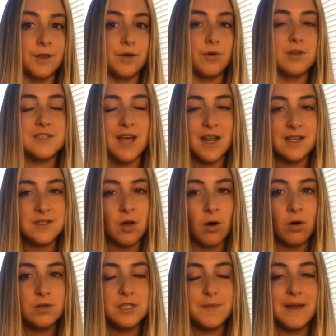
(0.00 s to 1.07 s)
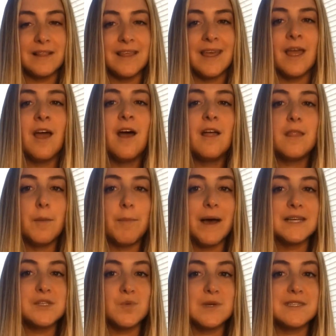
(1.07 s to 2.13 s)
you, because that is ultimately the
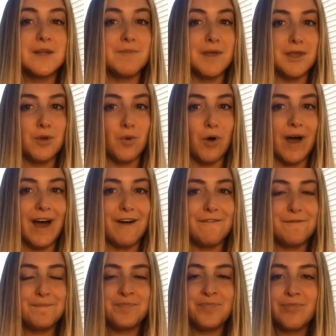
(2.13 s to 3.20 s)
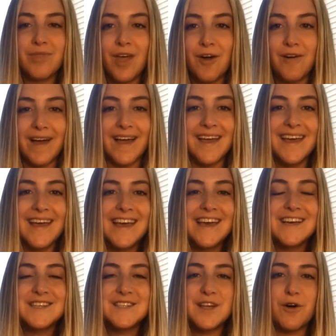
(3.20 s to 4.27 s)
best wisdom that you will have. Okay,
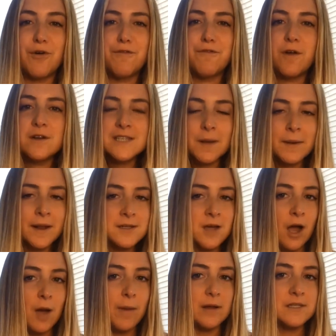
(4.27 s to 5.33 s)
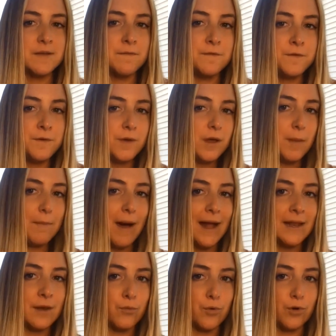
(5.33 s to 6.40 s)
so first I want to talk about some food
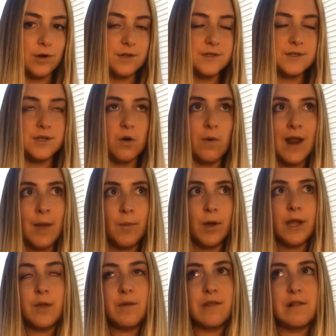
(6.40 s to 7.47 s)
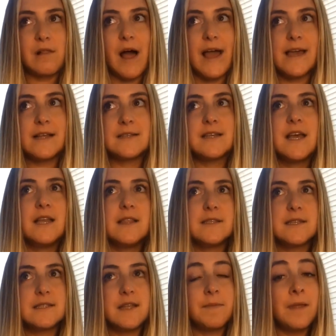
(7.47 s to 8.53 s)
combining rules. So when I'm working with clients,
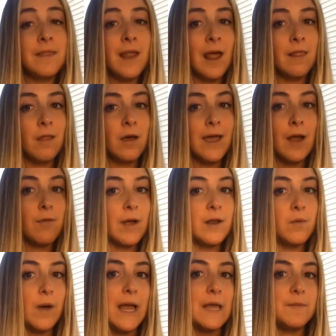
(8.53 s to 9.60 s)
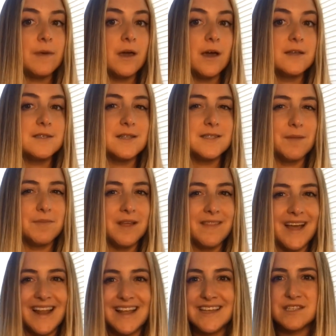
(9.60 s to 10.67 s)
this is something that I look at right away because it's something
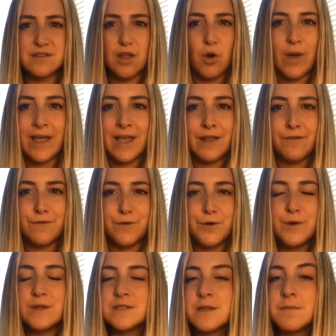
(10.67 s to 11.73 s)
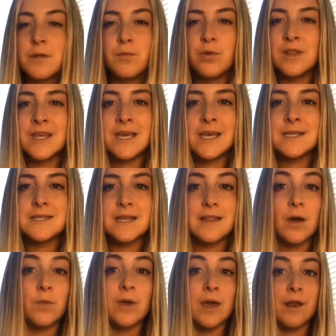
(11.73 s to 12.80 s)
that is low-hanging fruit and something really easy
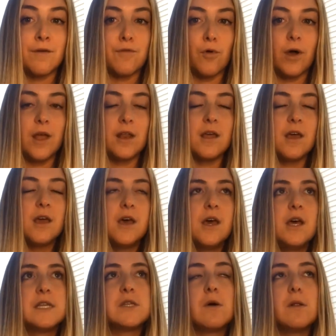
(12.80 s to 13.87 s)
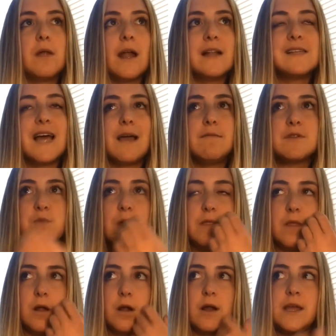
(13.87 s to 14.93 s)
that we can avoid. So a lot of times when
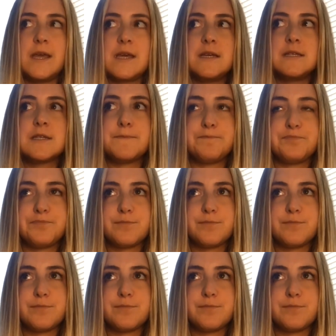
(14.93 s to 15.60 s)
there is